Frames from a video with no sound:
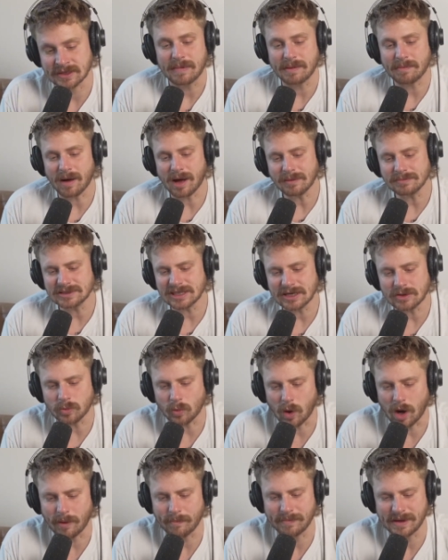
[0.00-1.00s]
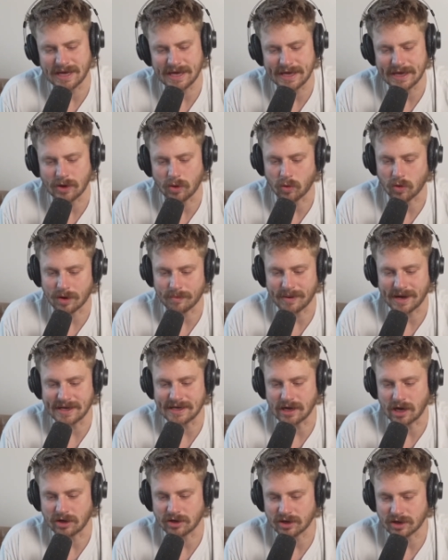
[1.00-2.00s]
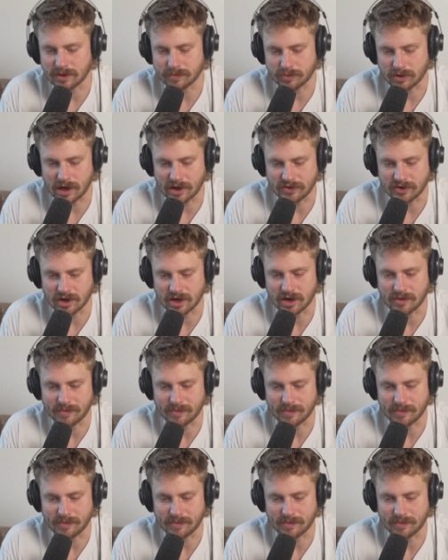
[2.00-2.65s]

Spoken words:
My mom didn't want me or my younger brother